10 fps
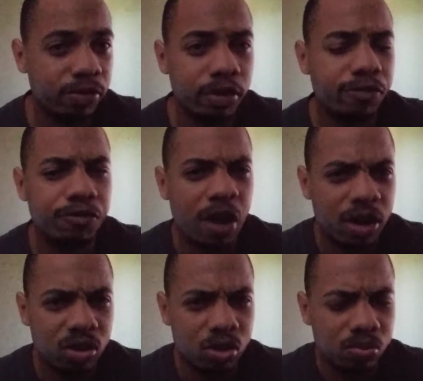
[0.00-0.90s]

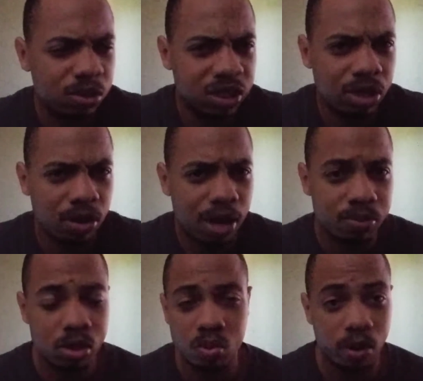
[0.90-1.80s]
final secret
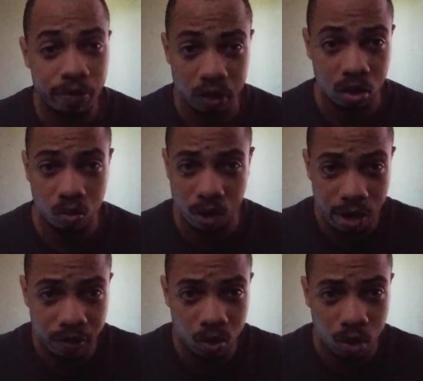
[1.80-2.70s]
episode,
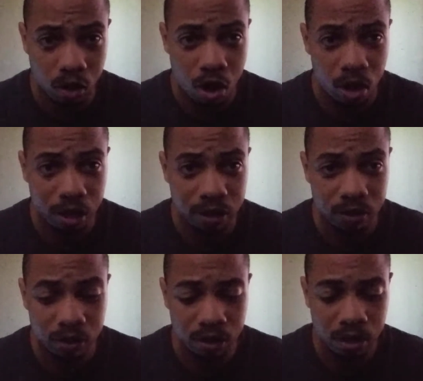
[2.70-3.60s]
whatever you want to call it.
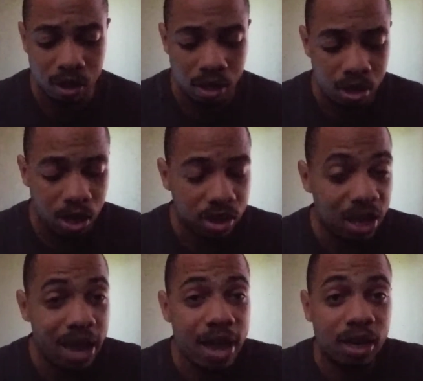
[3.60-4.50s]

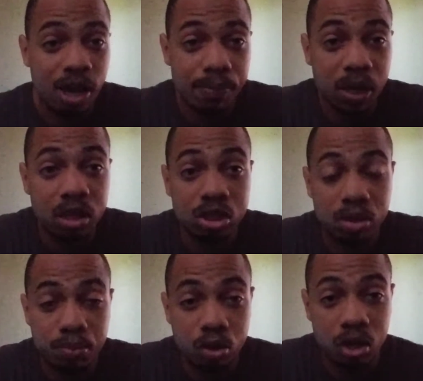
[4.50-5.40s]
They end up in the
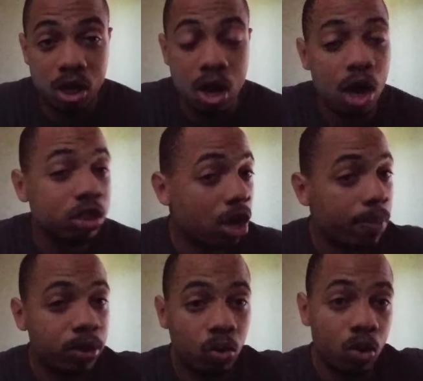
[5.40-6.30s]
Shibuya on top
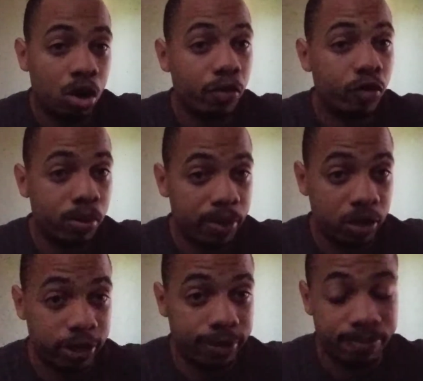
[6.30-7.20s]
of the 104
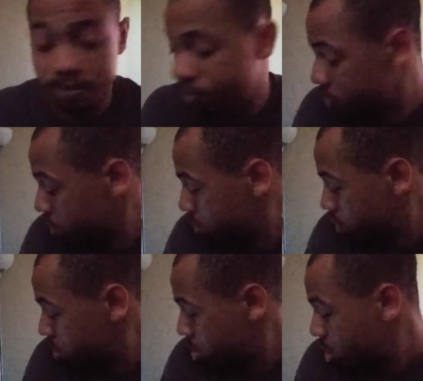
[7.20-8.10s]
building.
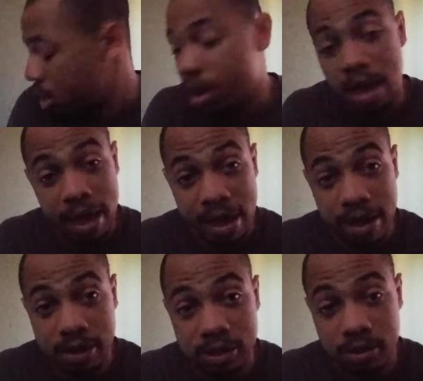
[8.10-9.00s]

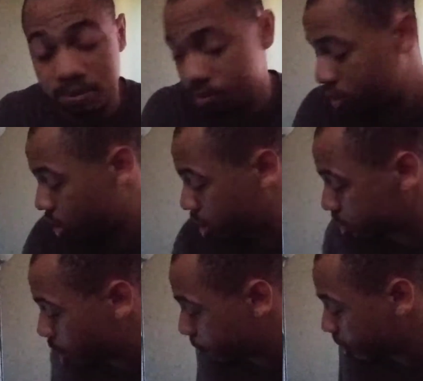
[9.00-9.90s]
And on
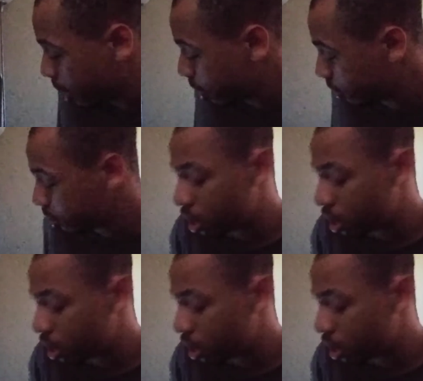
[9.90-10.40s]
top of that,